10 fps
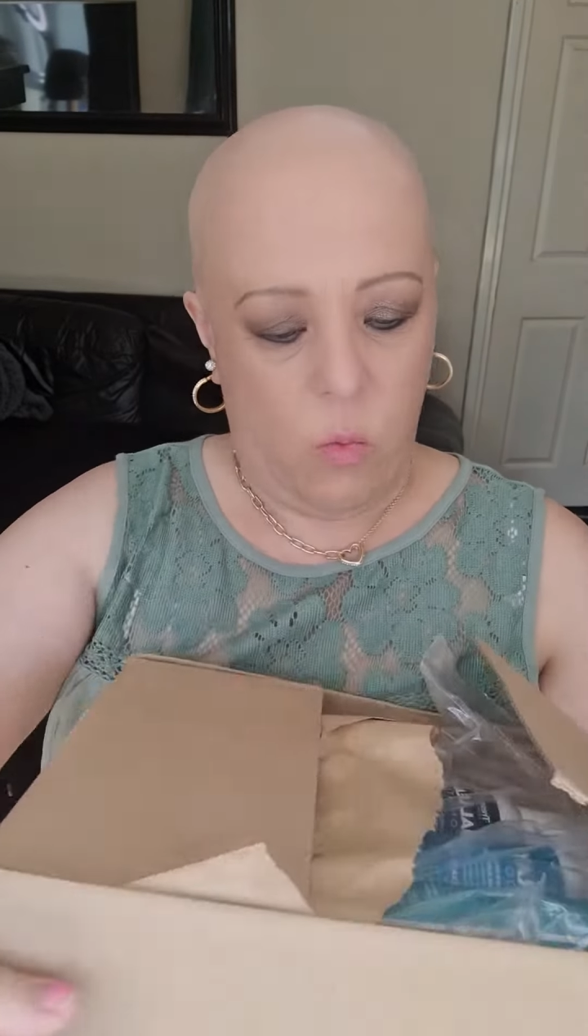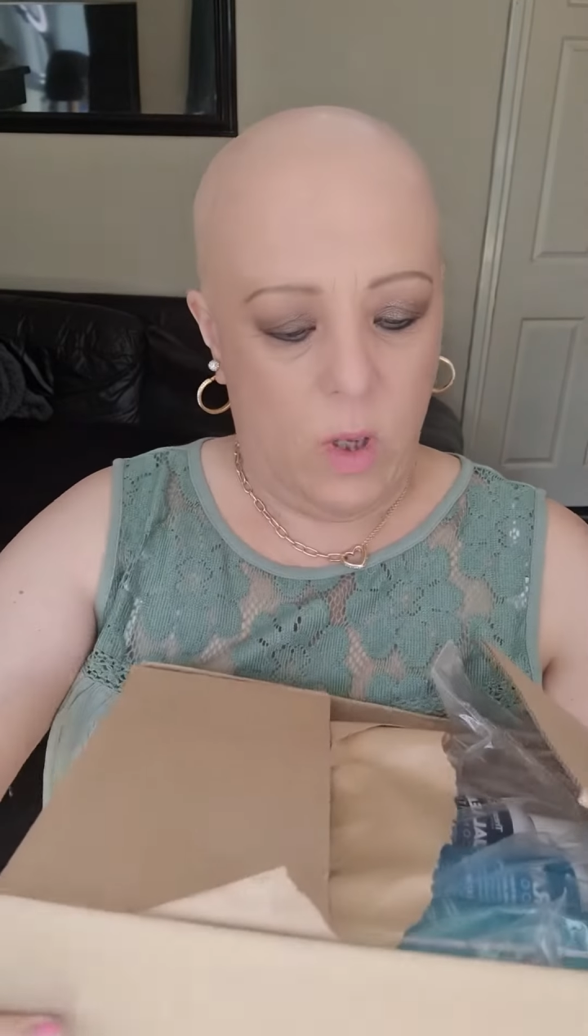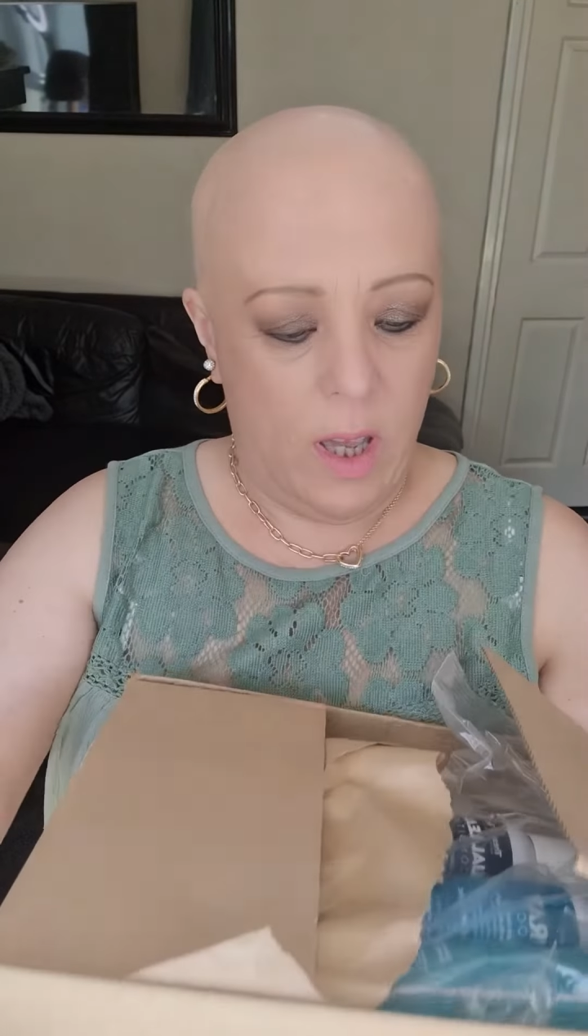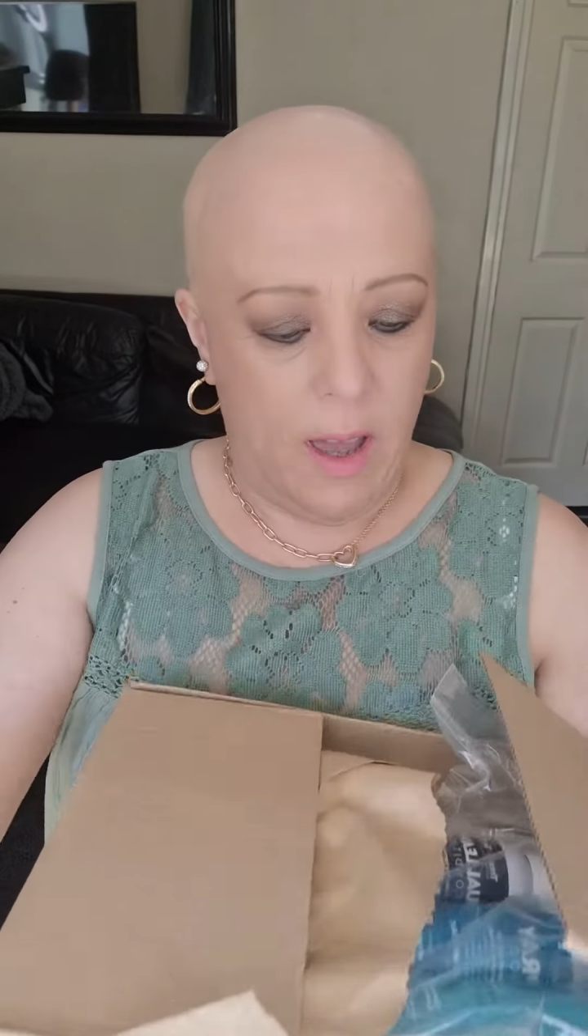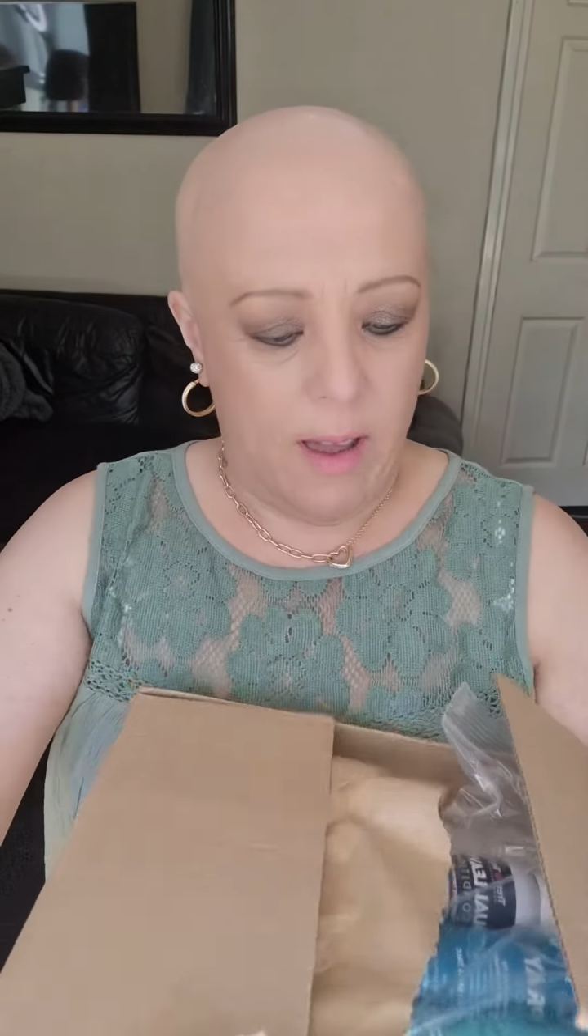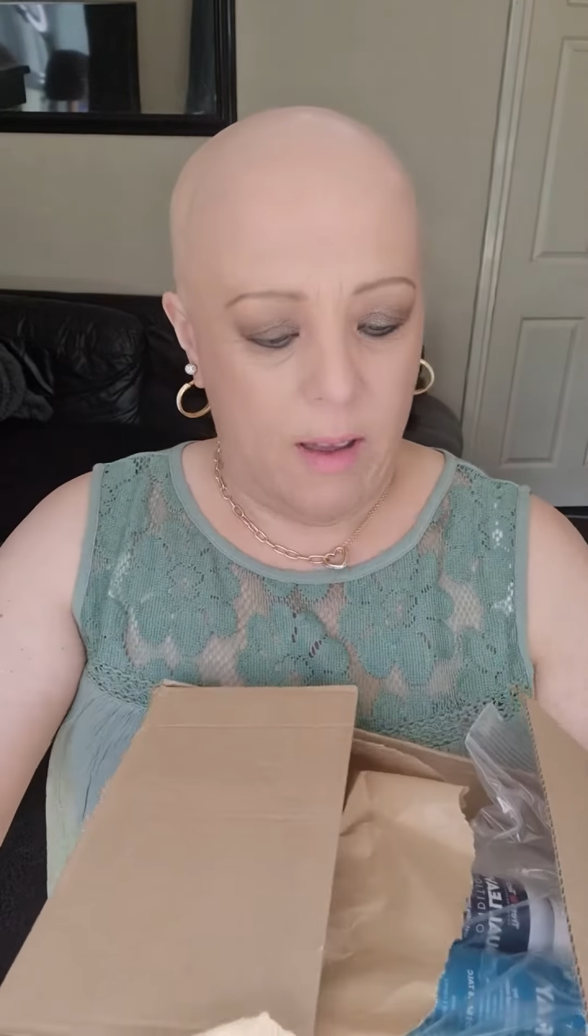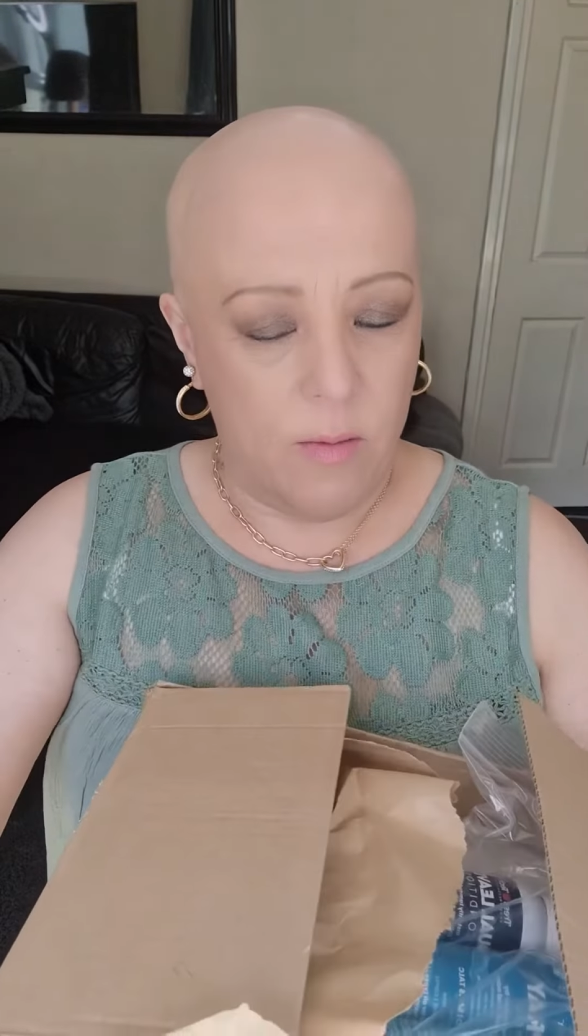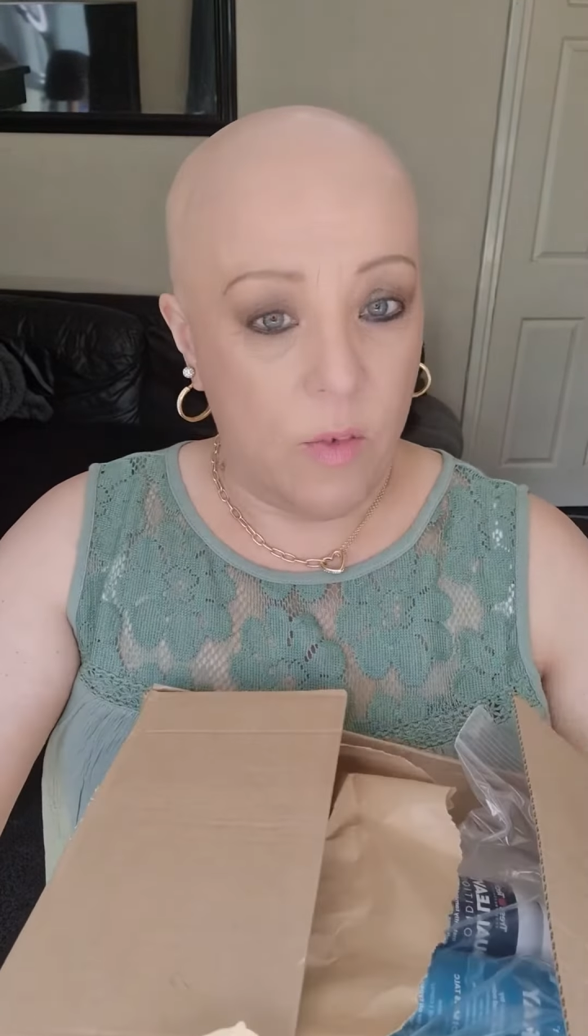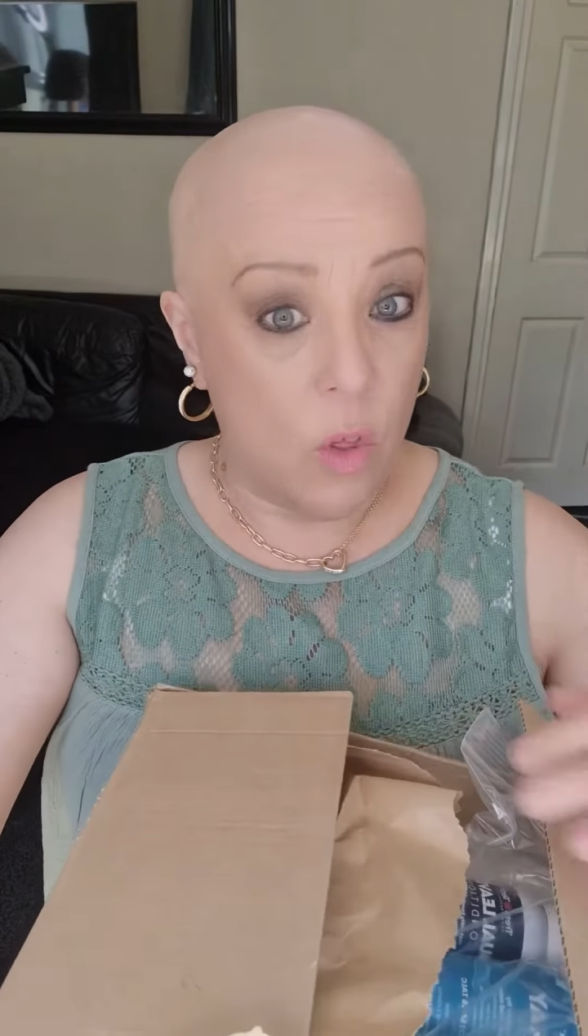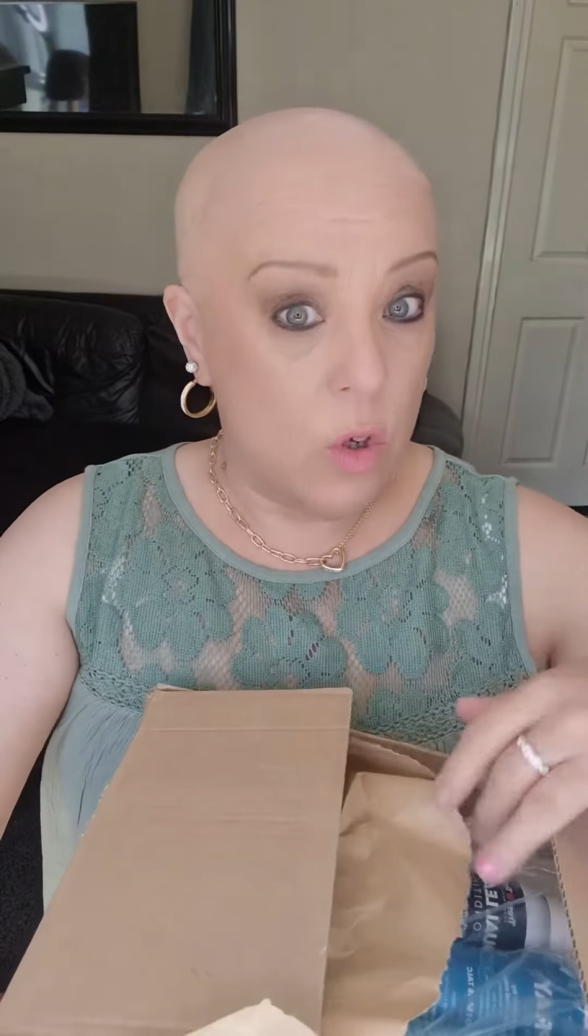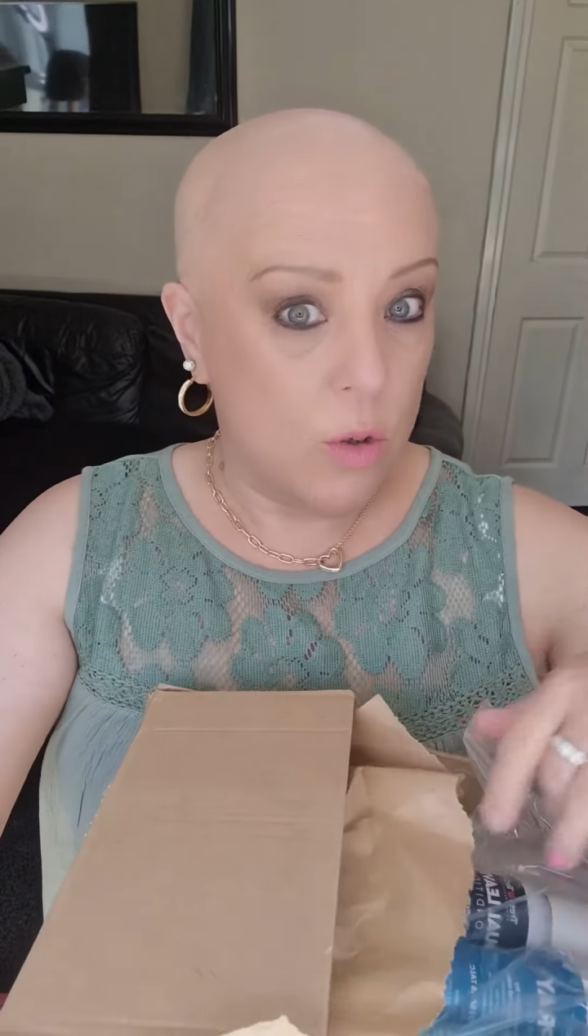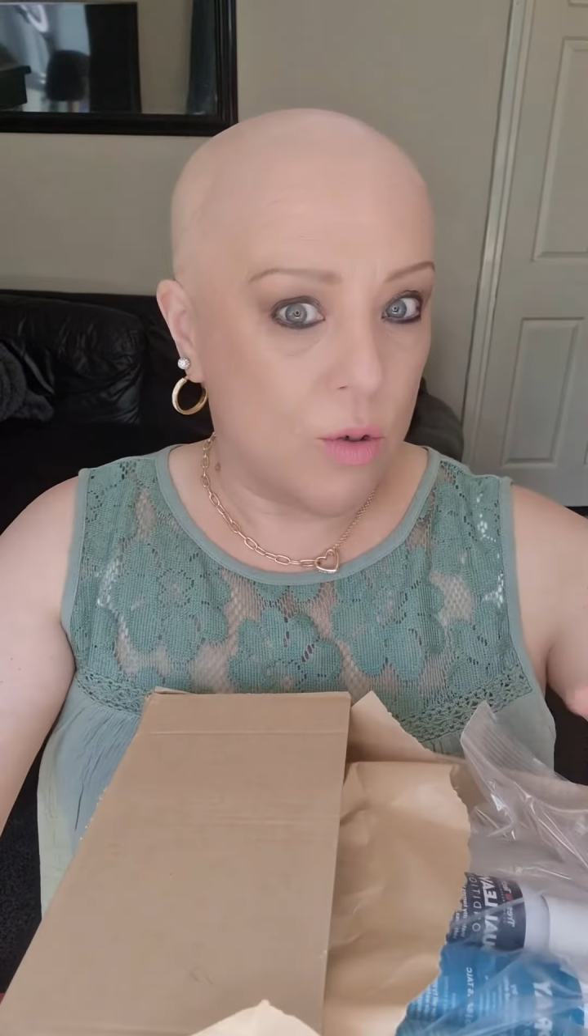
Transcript: We have the new